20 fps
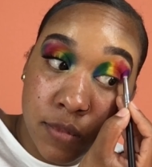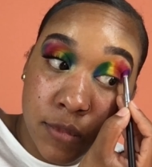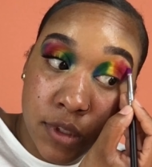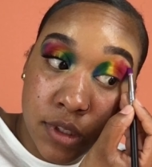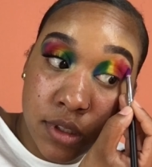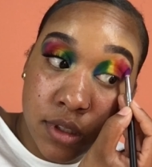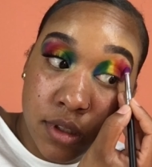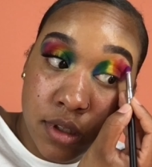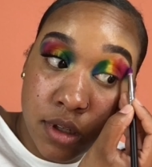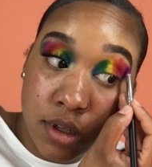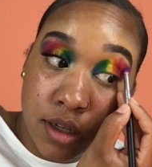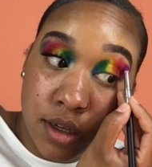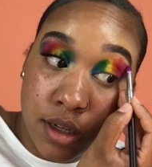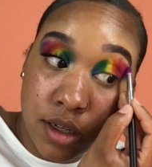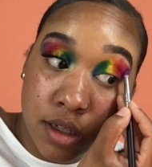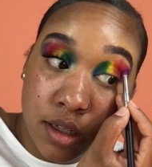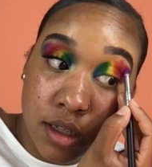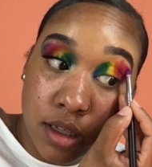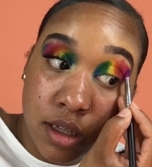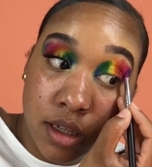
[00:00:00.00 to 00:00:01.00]
To kind of
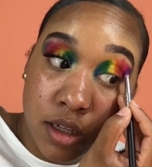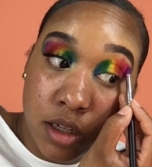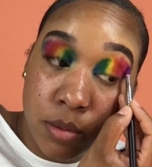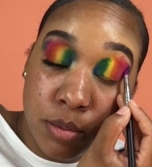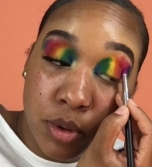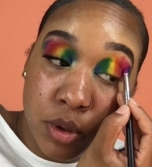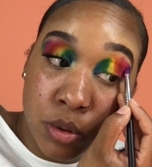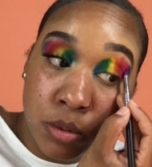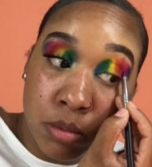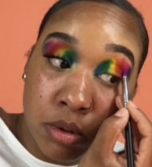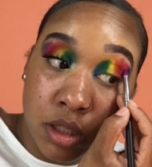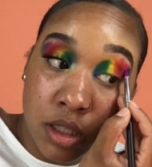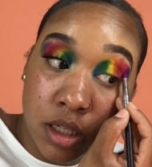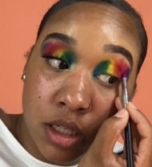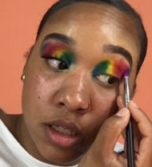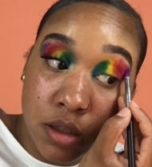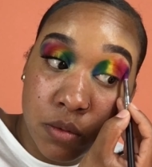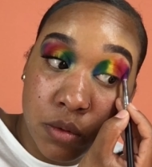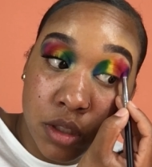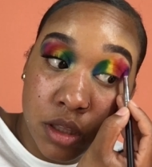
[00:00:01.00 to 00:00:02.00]
help you blend
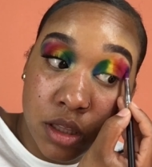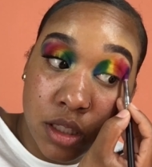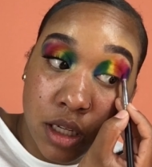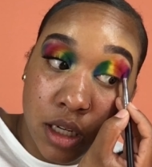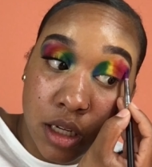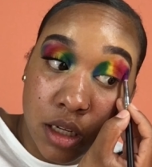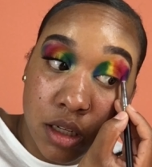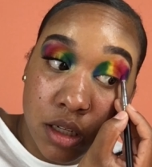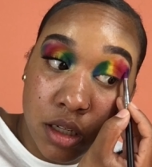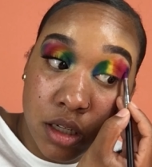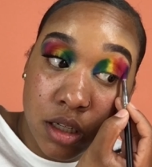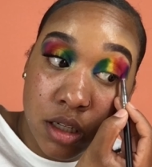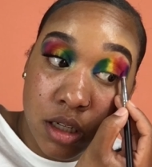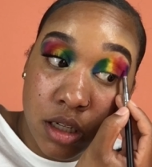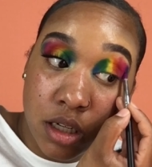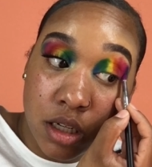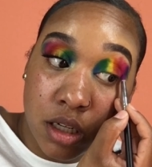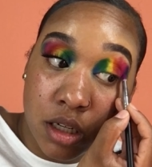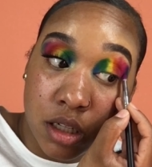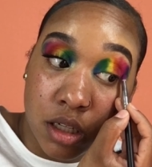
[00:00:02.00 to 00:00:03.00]
it with that
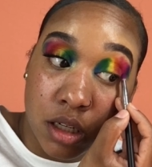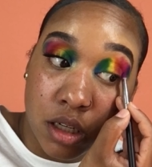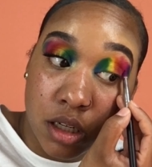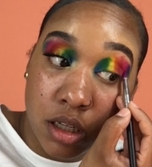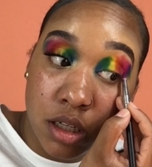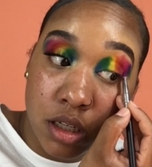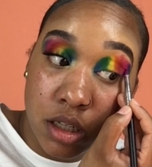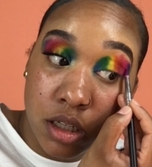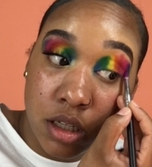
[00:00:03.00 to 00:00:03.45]
color.